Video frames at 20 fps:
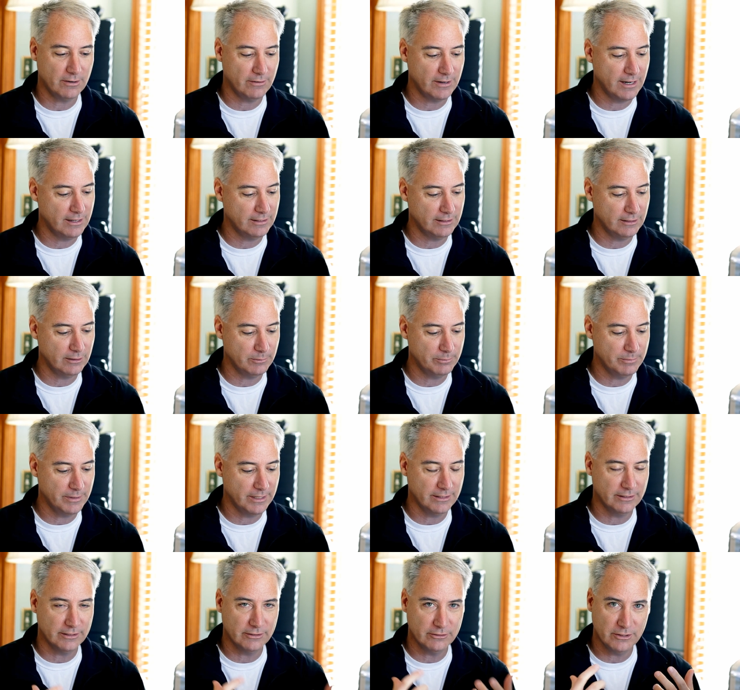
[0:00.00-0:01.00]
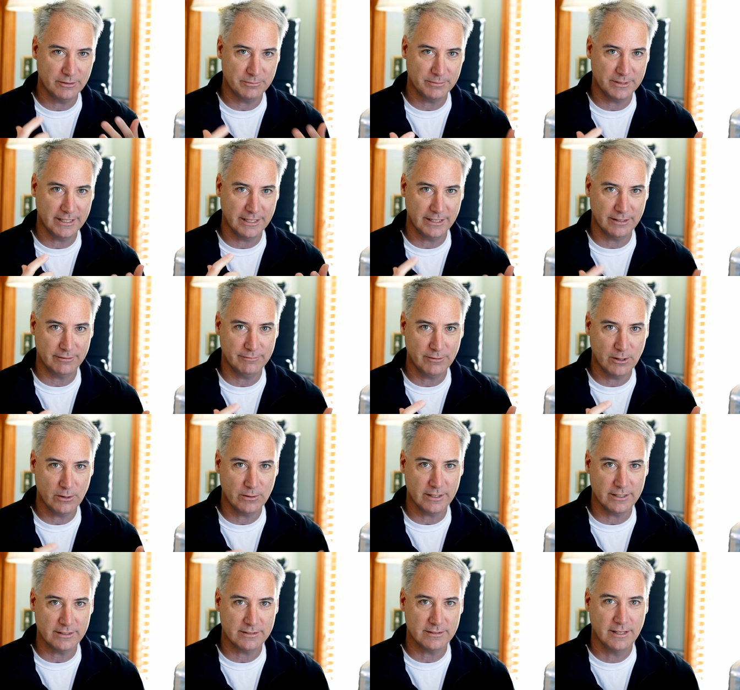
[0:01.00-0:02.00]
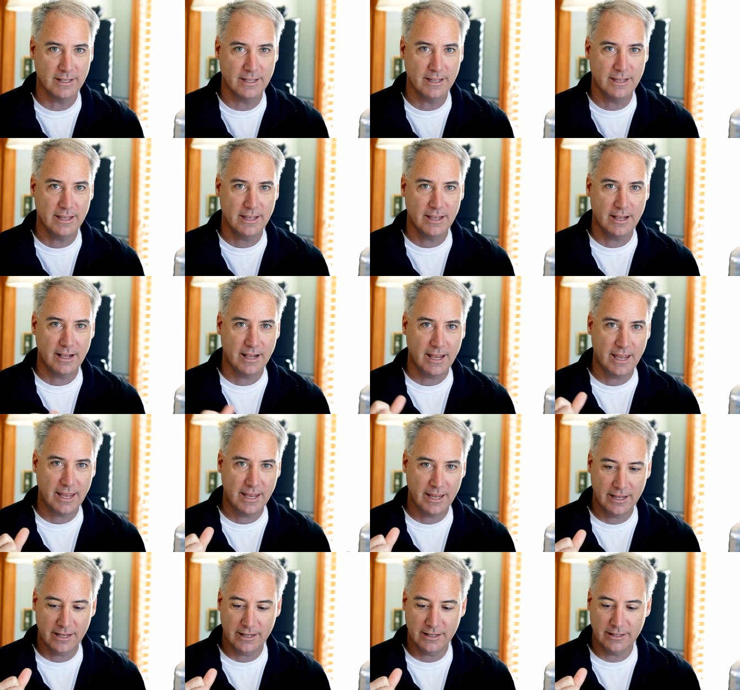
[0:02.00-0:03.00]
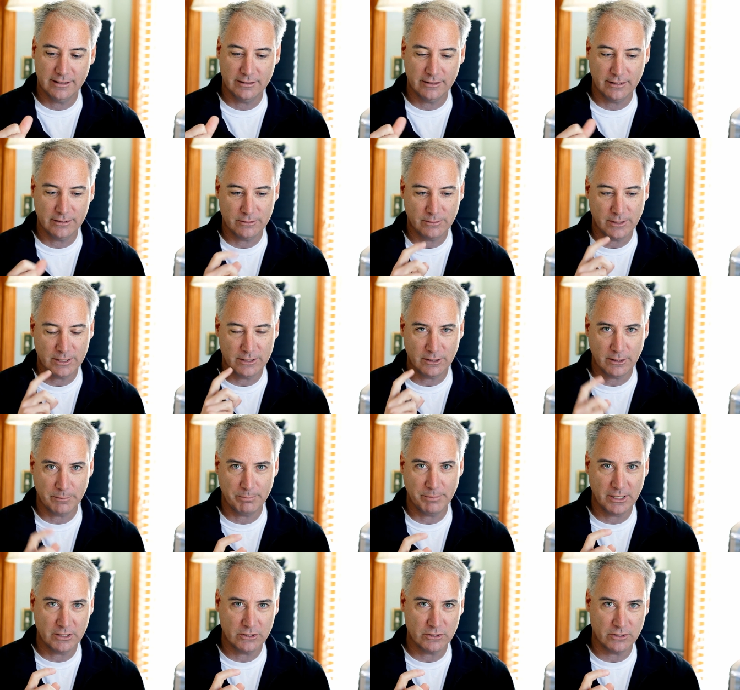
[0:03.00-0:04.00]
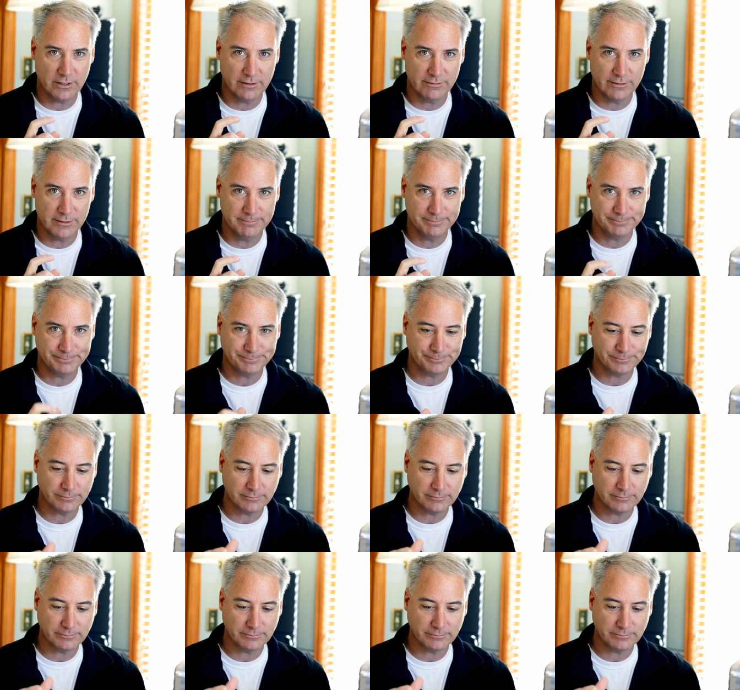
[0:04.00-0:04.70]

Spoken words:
around a little bit in terms of getting focus. And so I took a picture of him.